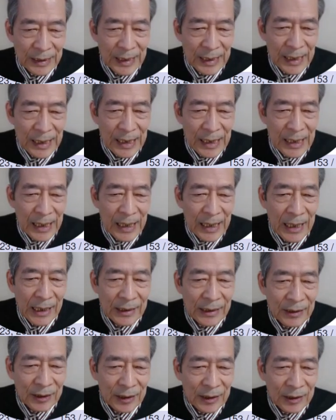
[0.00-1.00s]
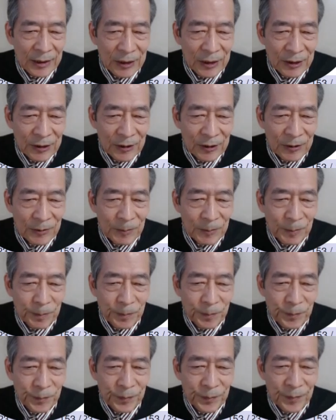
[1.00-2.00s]
under this
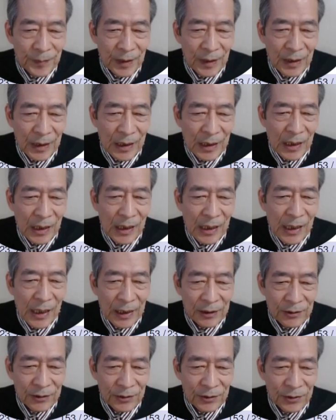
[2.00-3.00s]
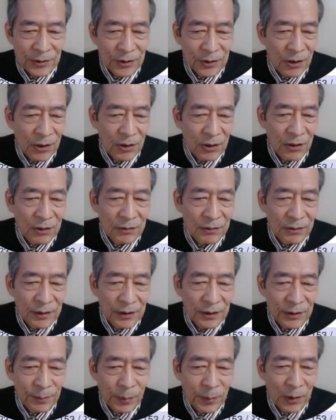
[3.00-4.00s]
X colon this
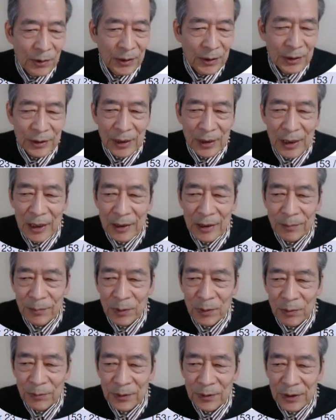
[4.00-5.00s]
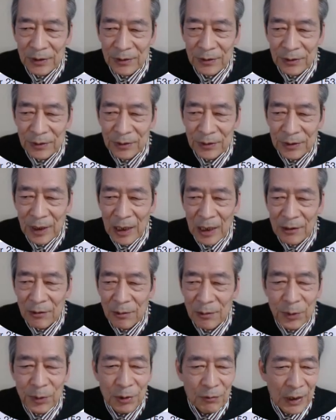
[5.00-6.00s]
polytype of this tau of
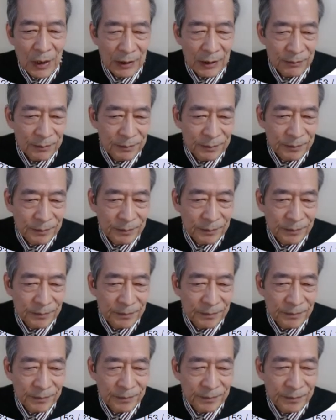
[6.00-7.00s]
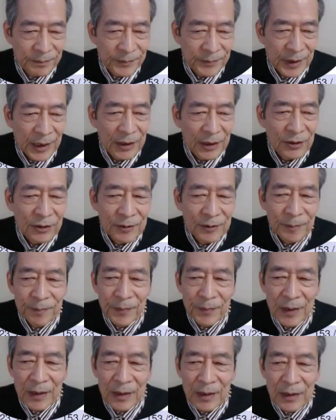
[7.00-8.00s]
E1, right?
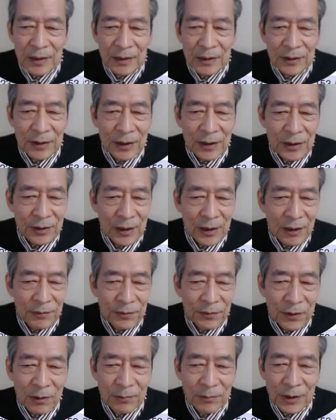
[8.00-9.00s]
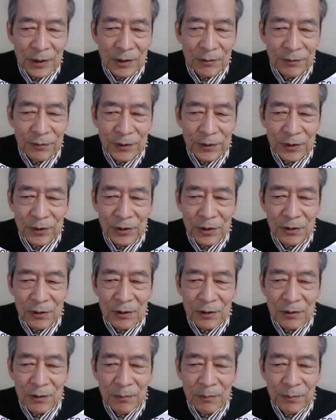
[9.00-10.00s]
These are from the definition of
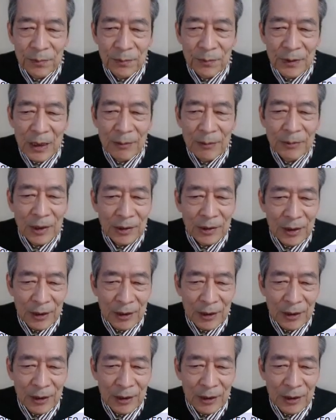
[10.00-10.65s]
lambda def.